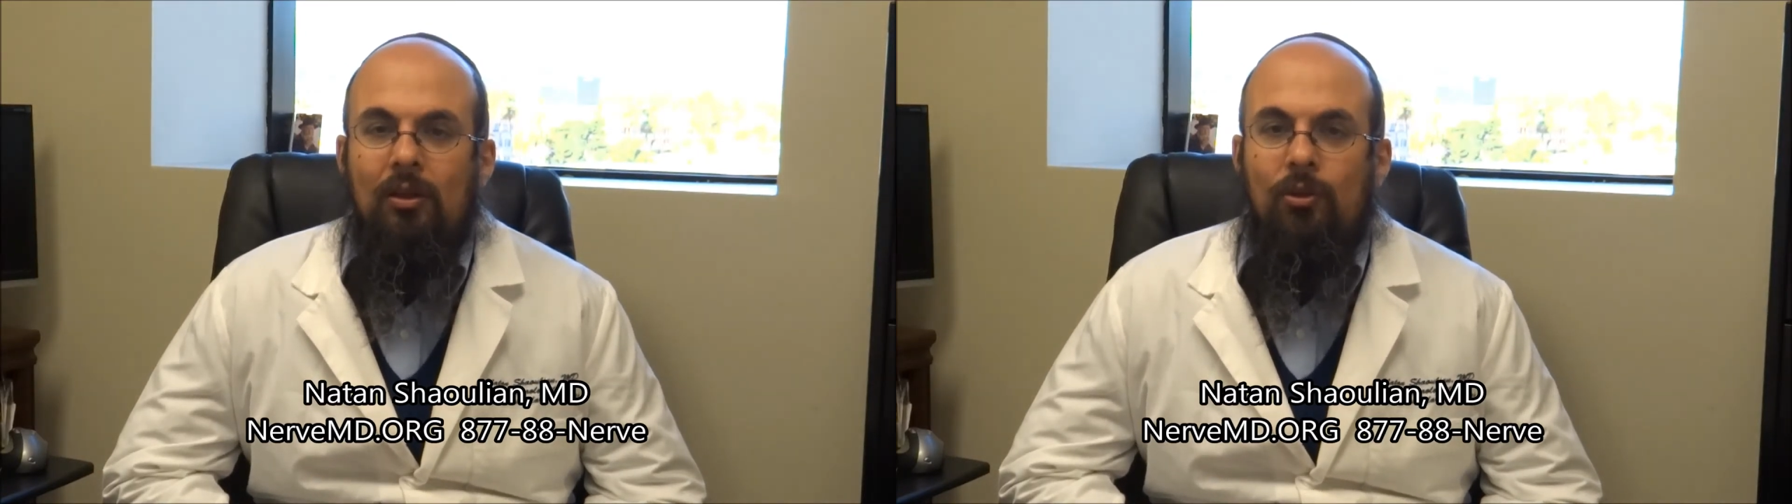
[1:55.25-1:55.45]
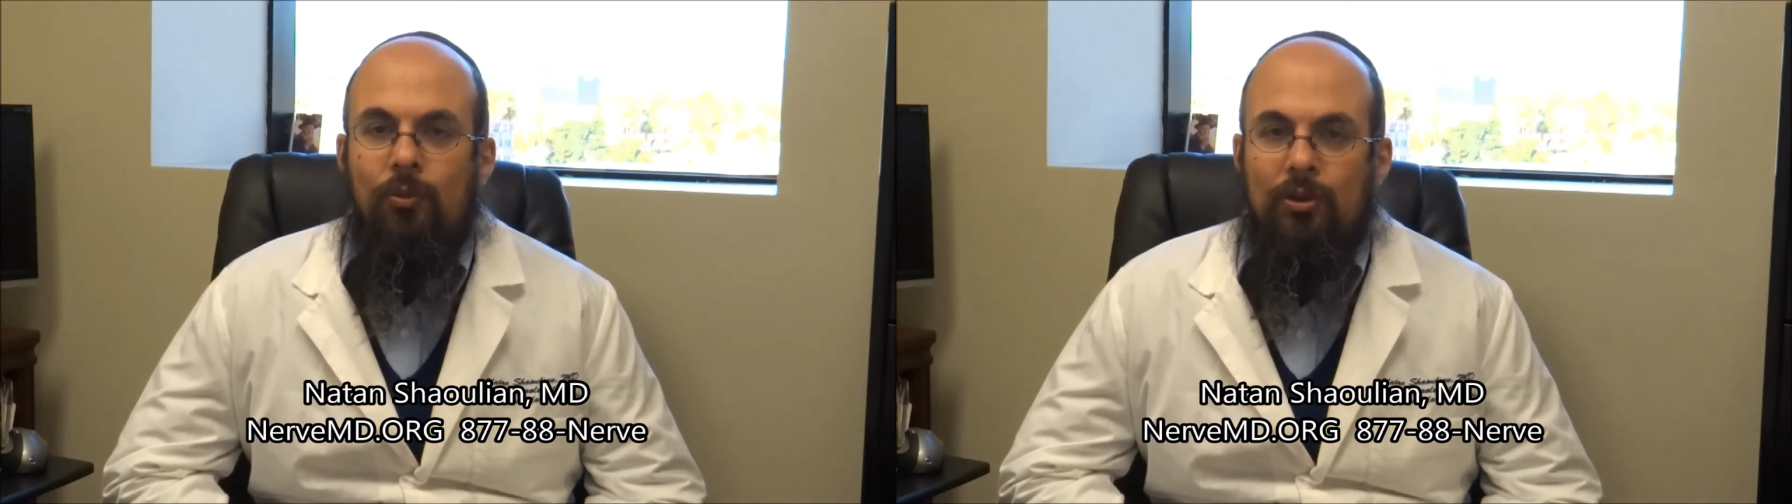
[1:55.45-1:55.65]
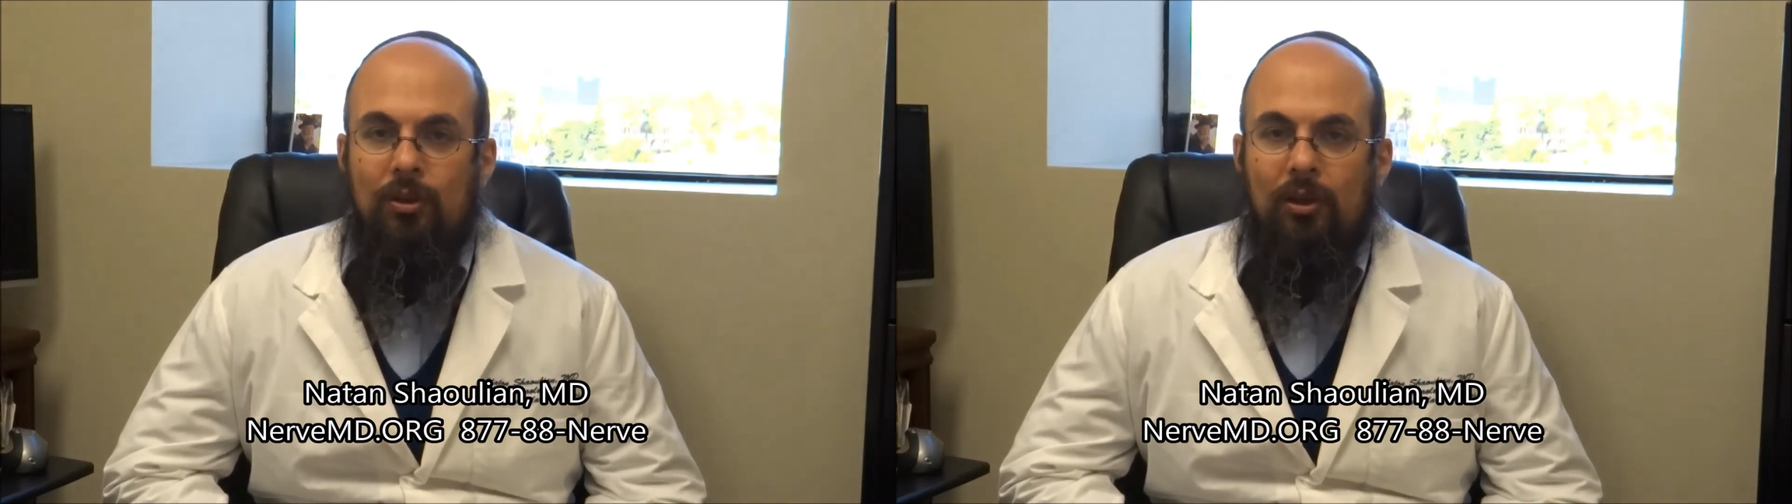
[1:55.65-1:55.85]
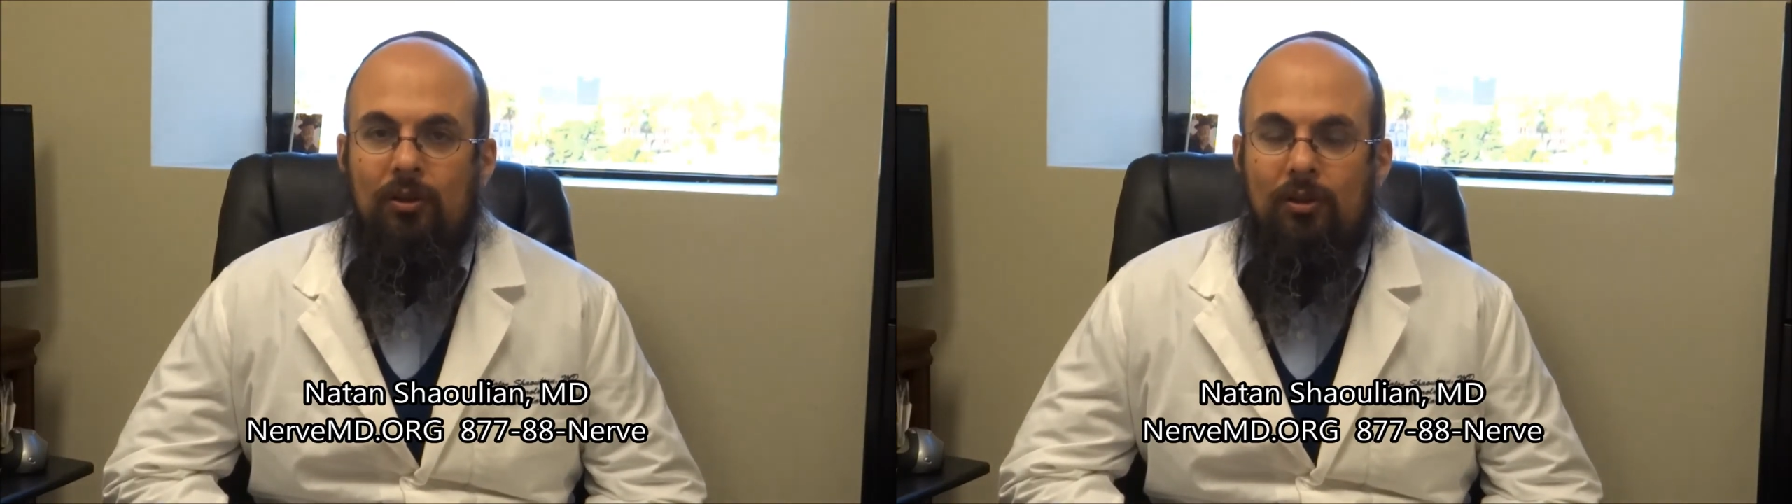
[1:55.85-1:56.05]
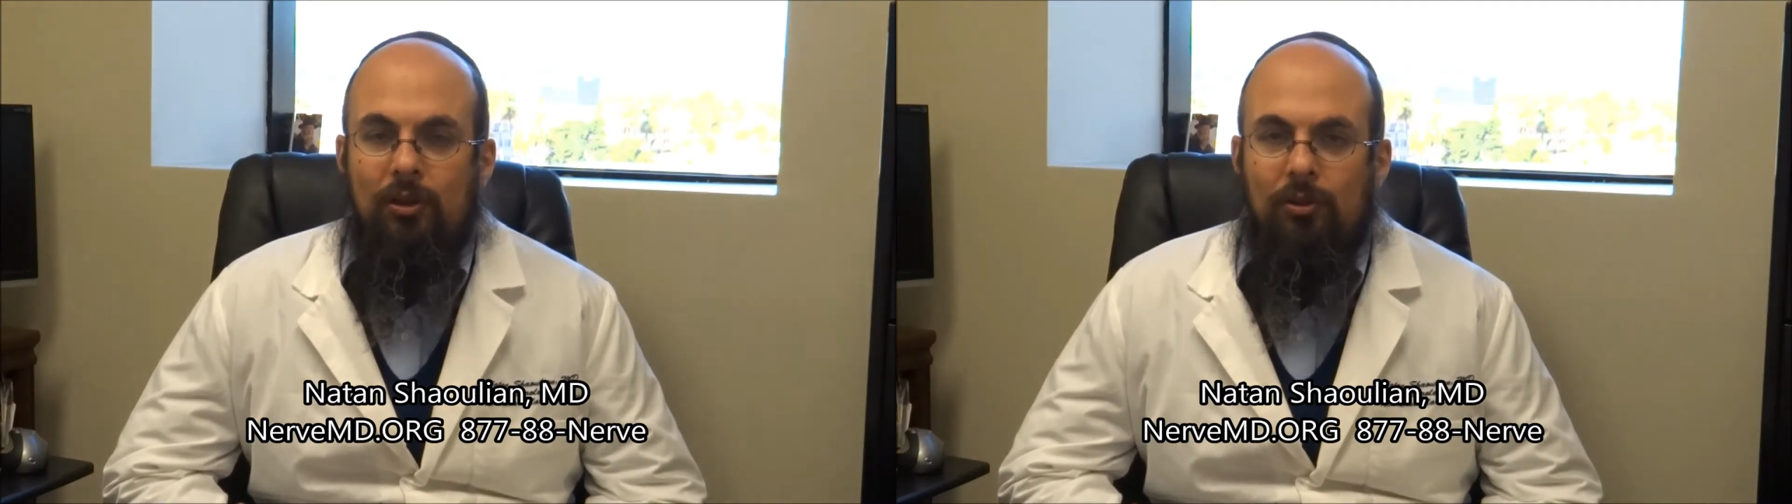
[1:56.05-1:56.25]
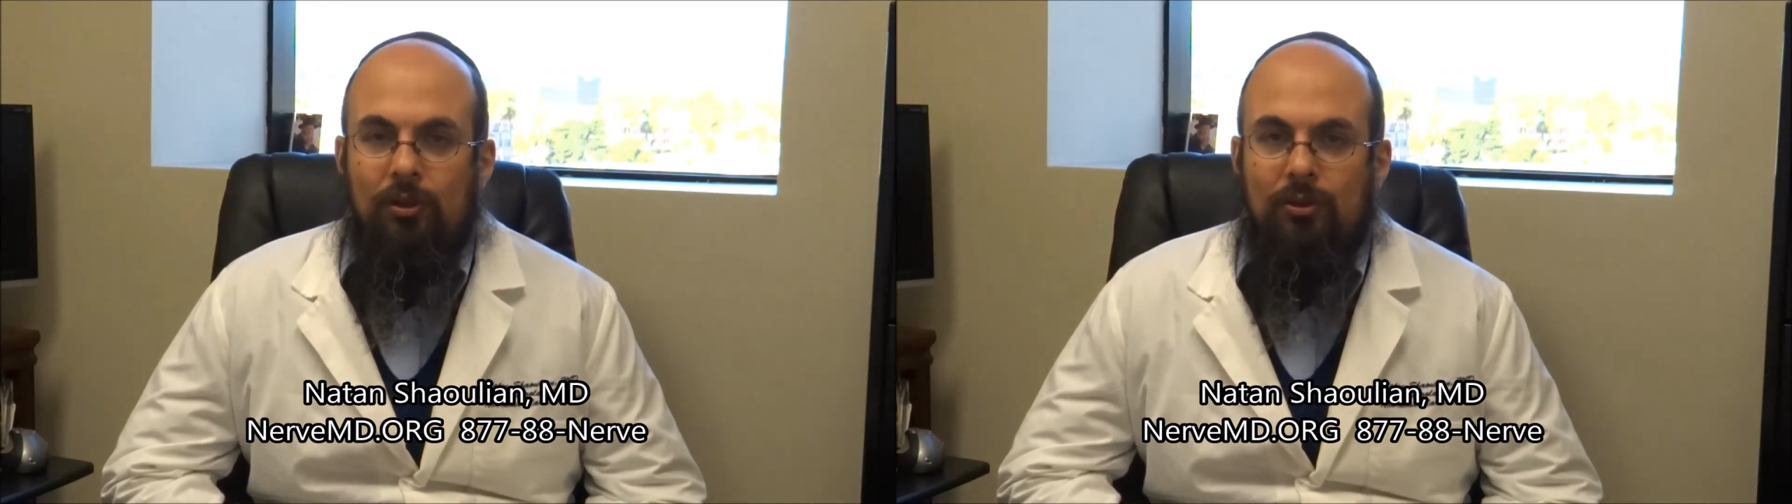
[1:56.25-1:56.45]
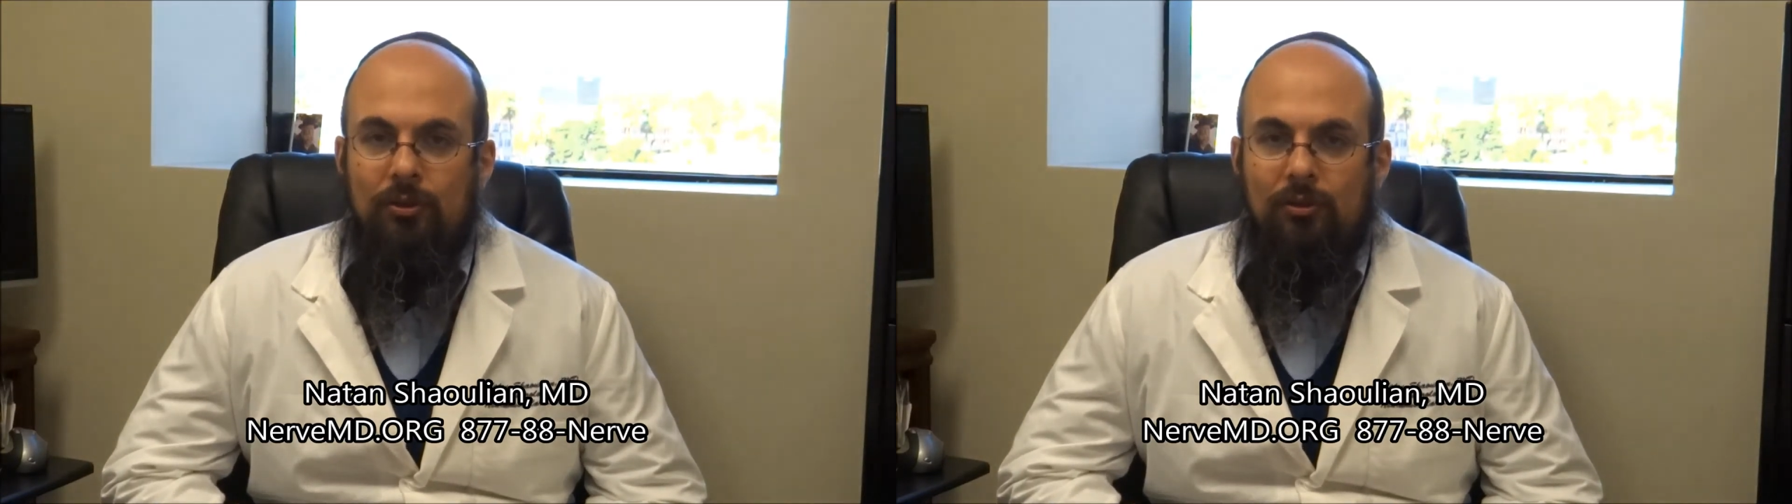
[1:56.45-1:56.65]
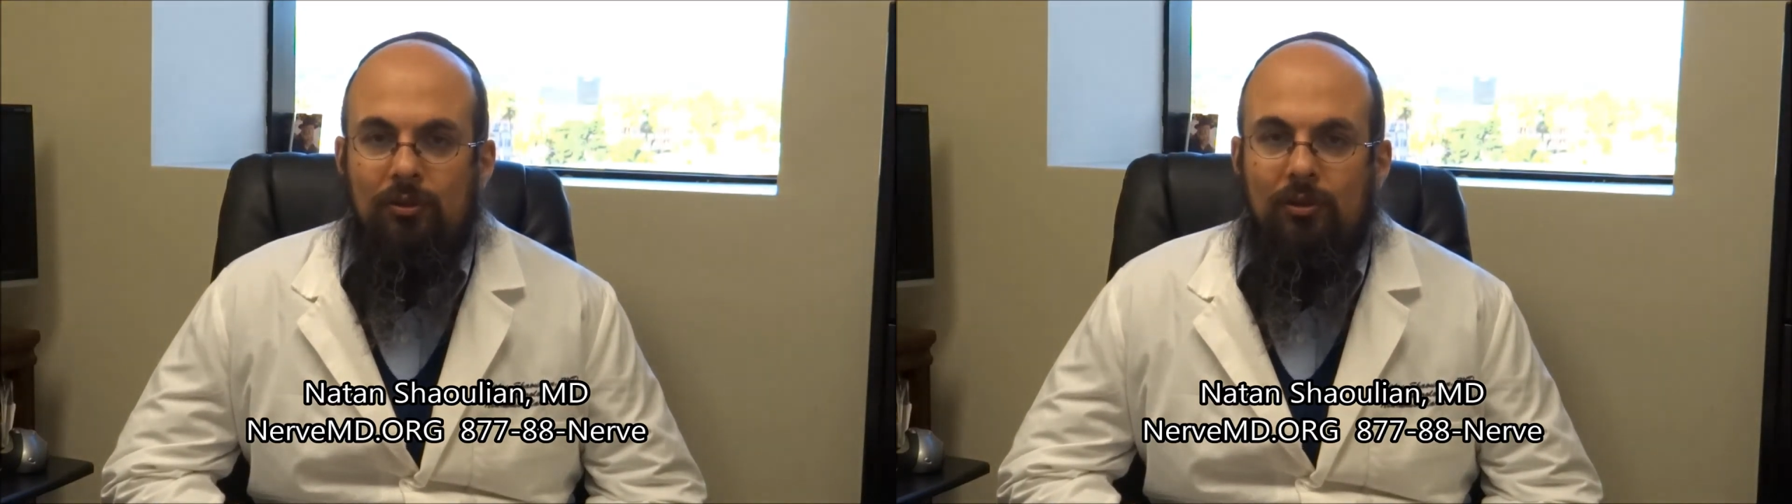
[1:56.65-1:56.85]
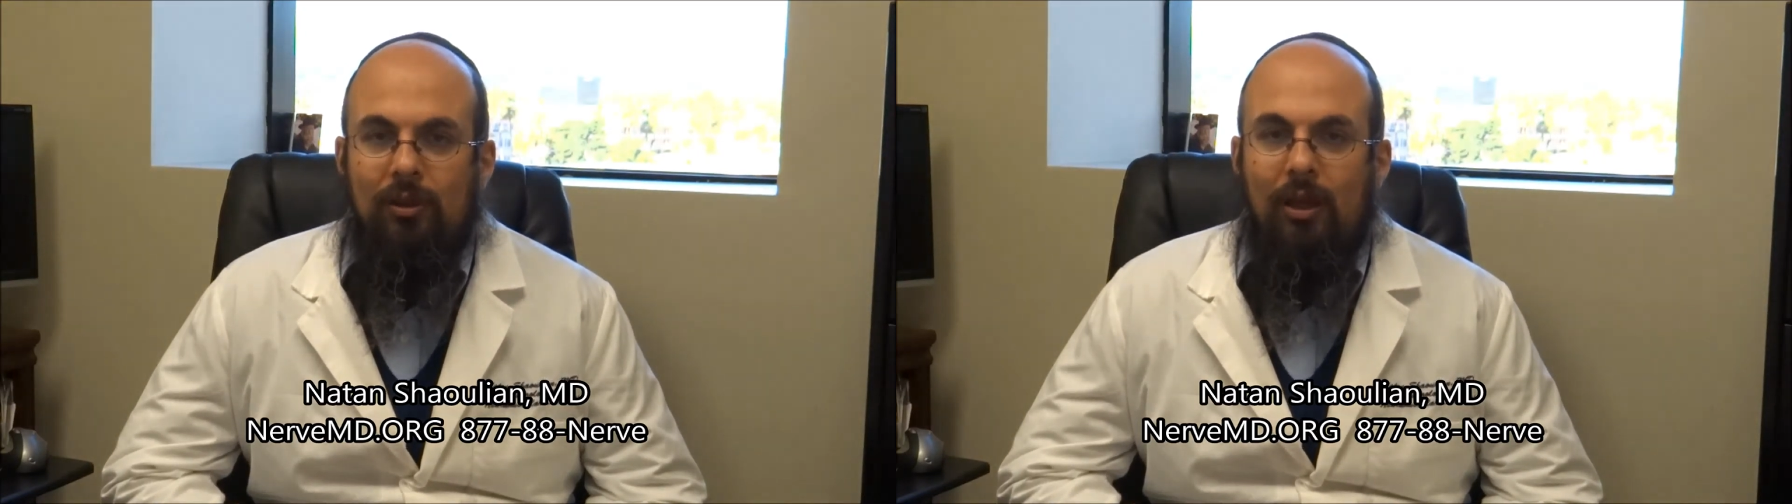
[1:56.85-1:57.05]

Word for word: who we start on the cortisone